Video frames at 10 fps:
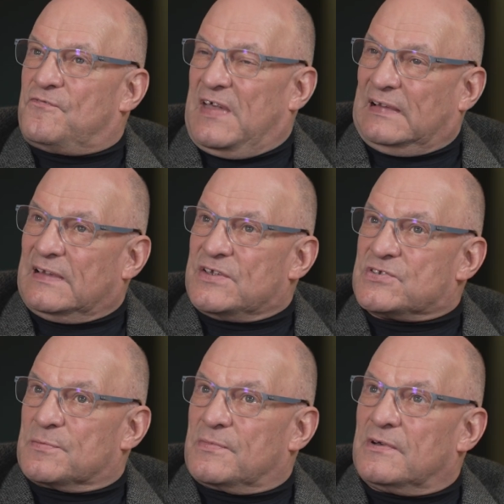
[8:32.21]

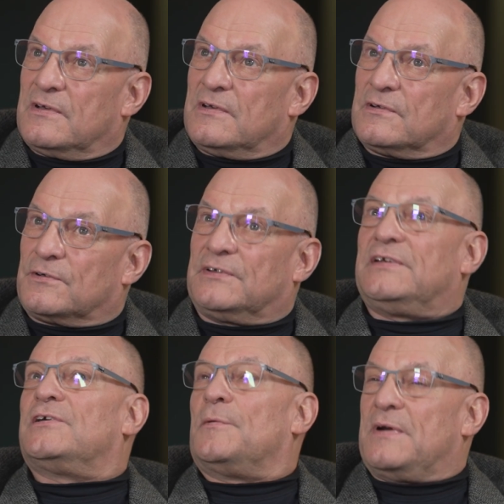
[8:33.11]
fatalism or
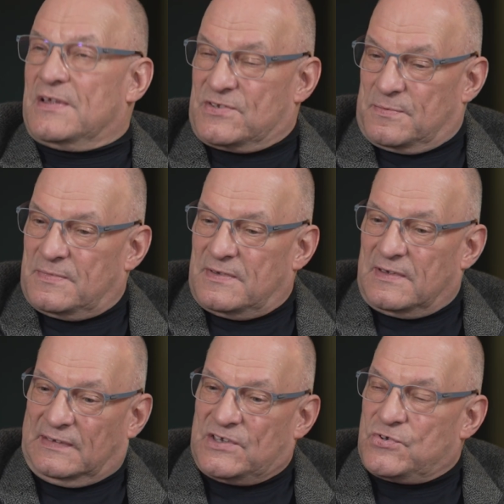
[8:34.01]
determinism
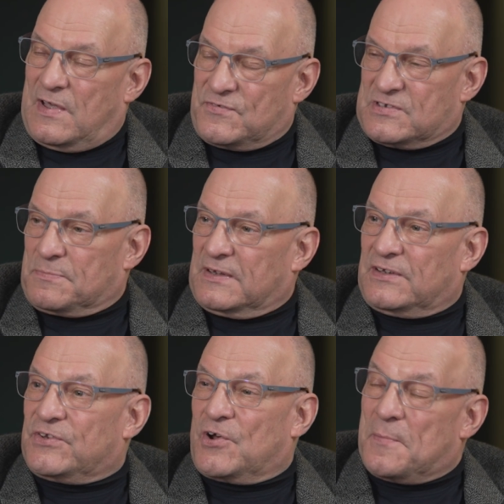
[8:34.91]
unless you have something
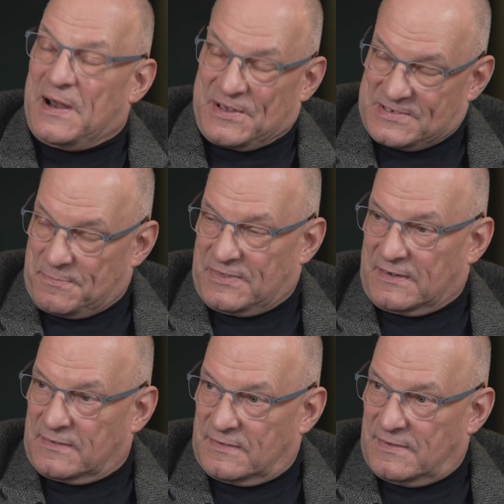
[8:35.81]
determining something.